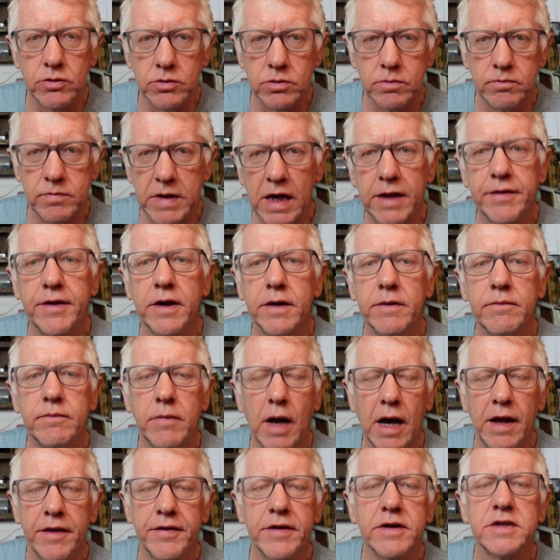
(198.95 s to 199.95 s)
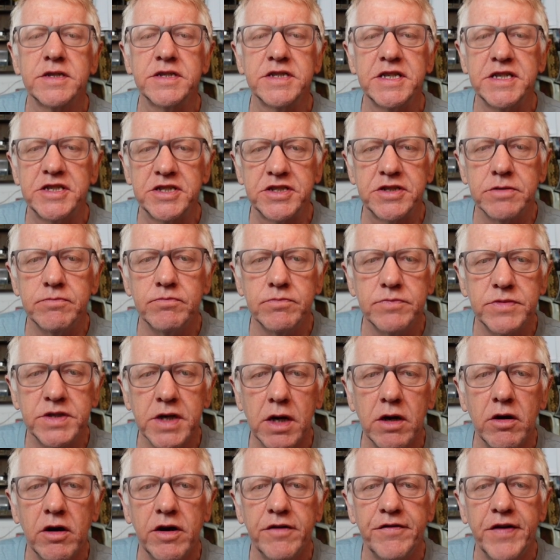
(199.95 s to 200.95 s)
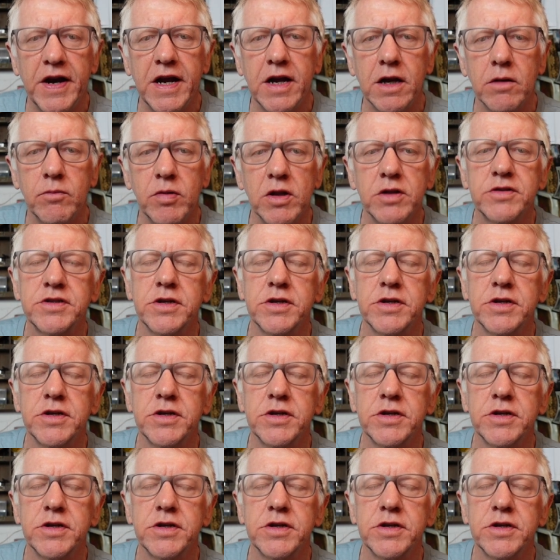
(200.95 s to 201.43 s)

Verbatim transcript: Or other, other systems are available.